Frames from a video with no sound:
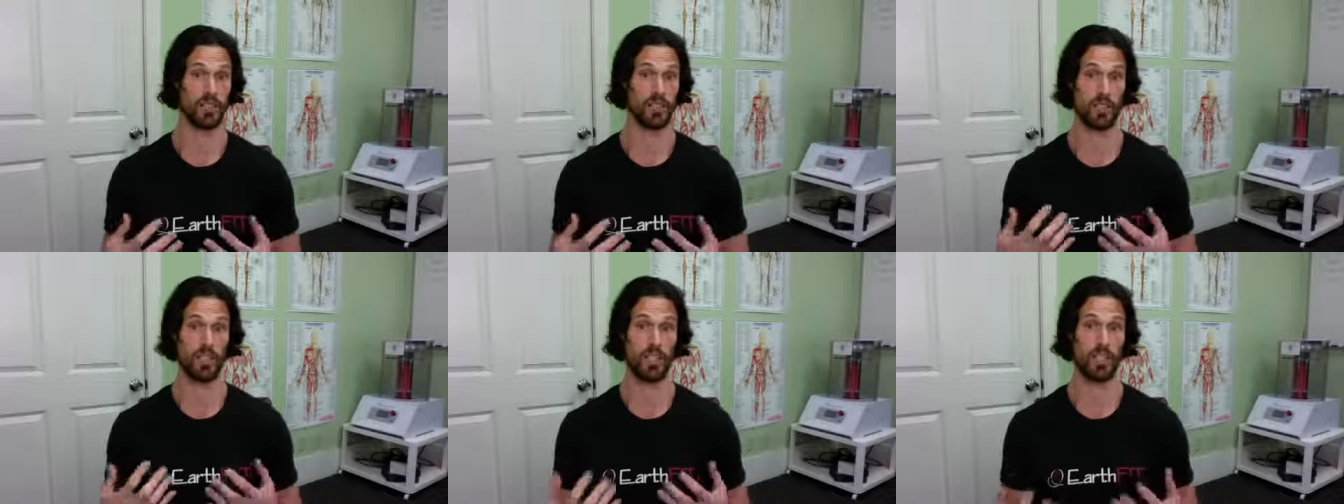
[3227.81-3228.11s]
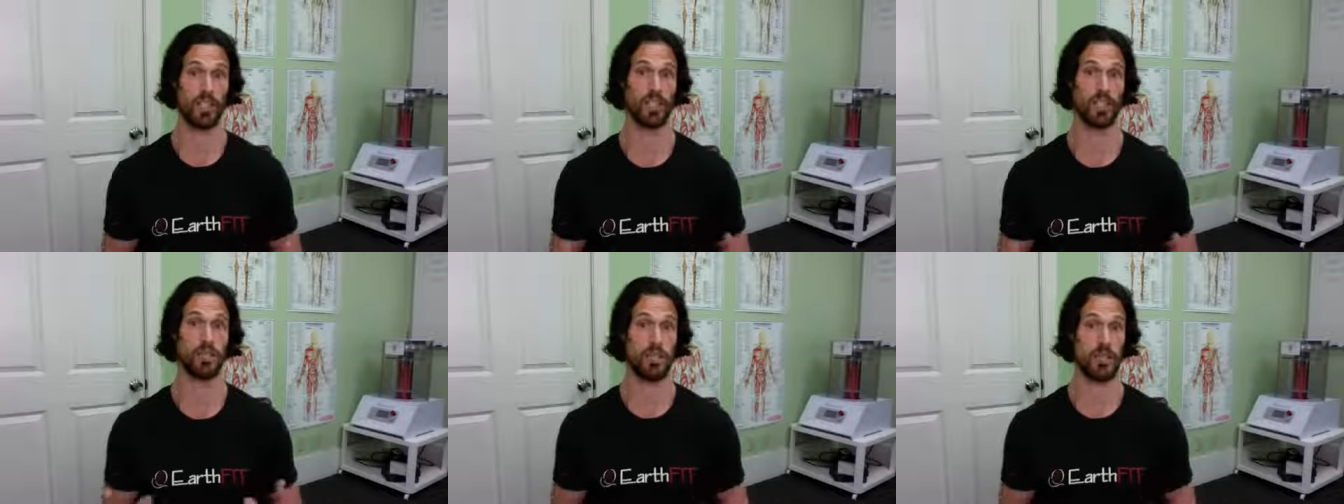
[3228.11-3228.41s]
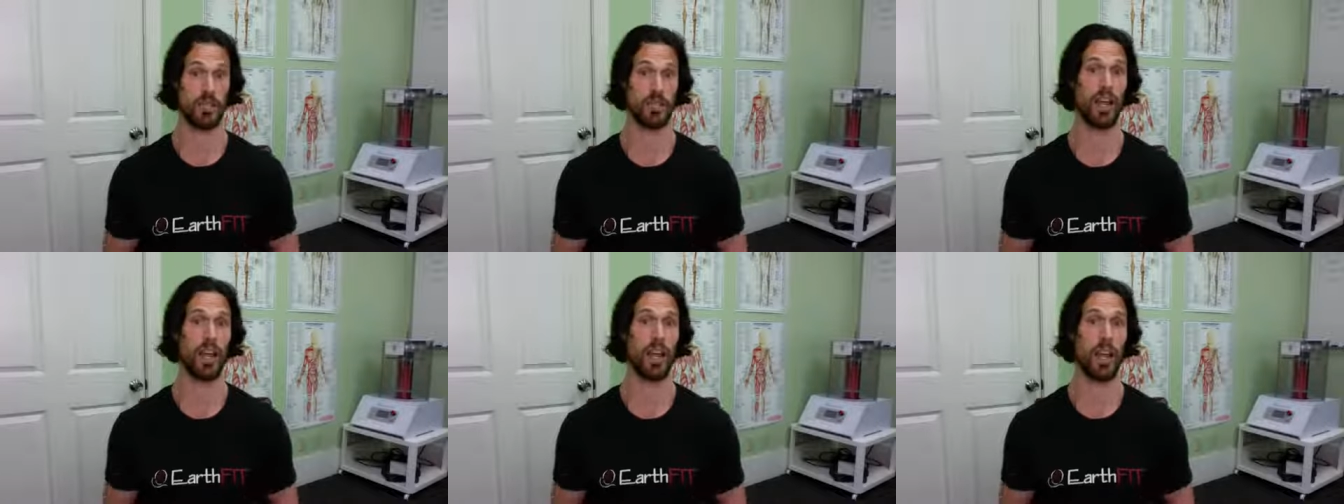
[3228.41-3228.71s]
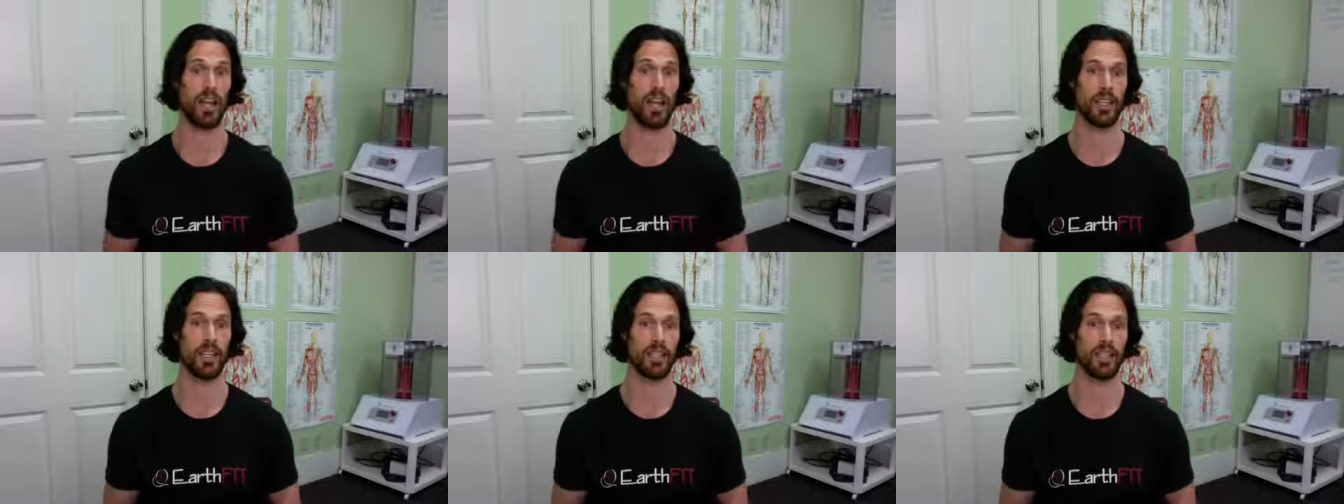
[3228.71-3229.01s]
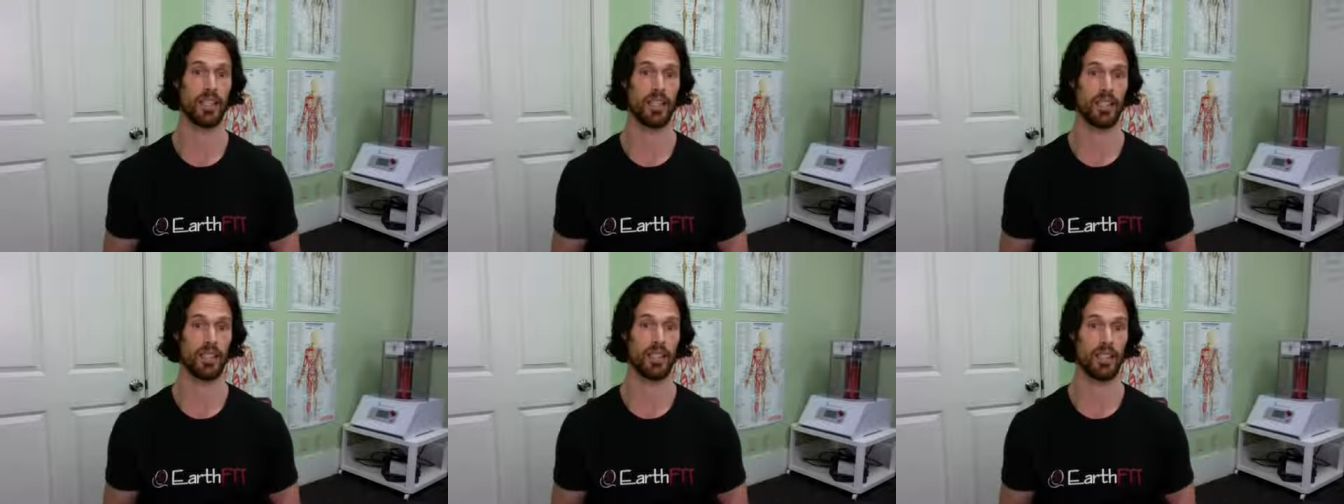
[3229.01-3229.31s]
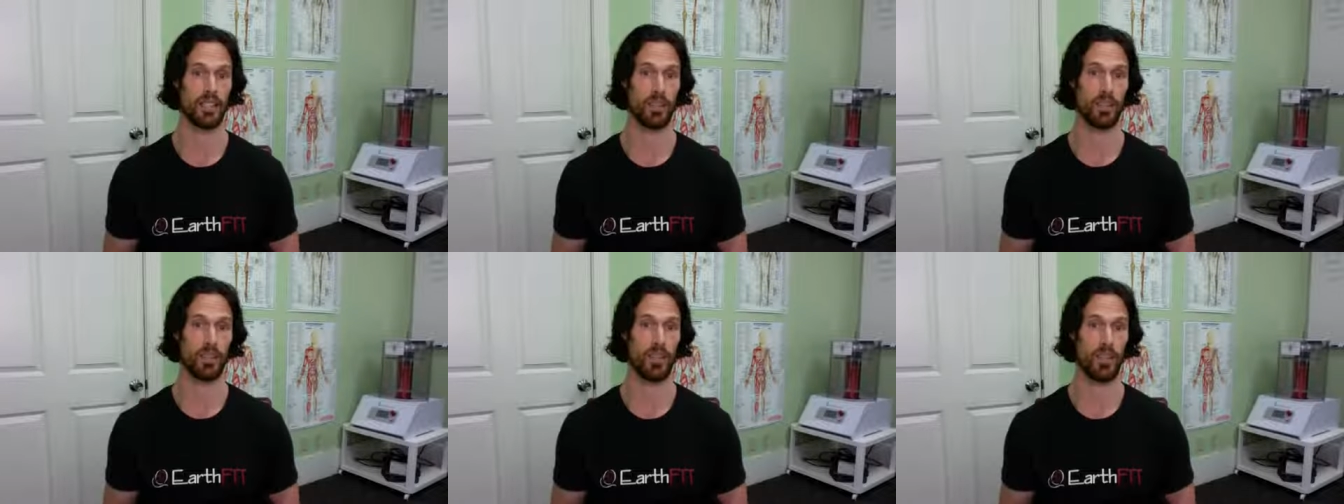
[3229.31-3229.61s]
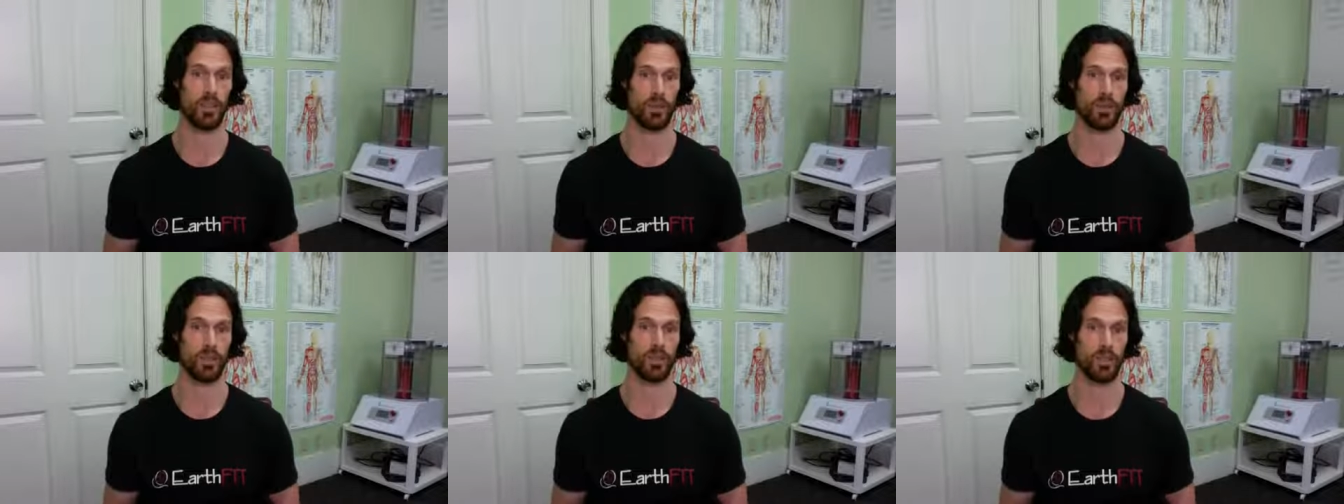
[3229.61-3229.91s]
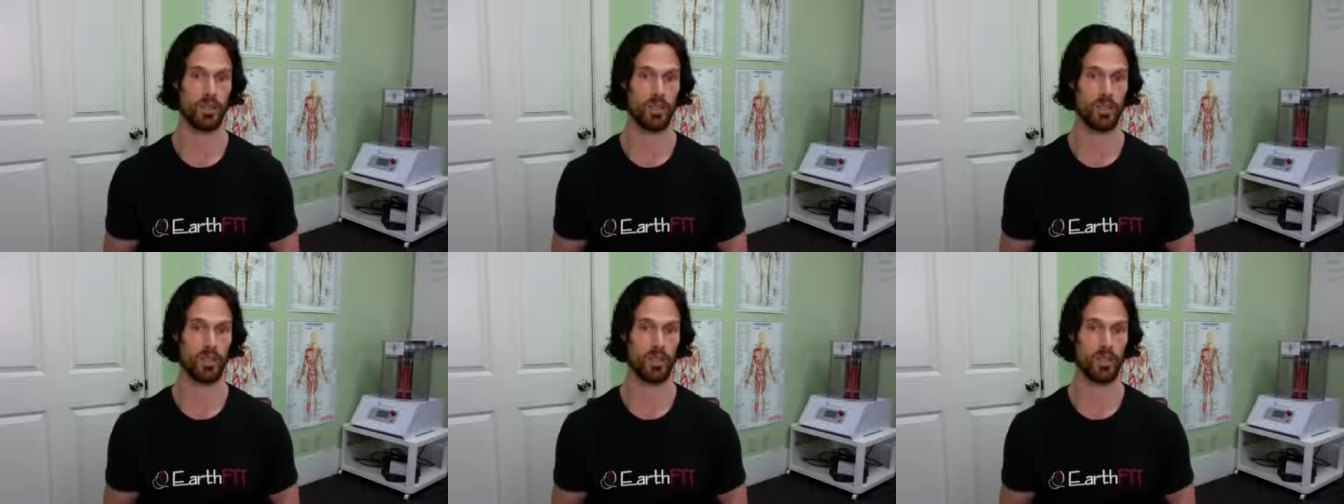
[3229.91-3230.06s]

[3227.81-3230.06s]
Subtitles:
just with that alone.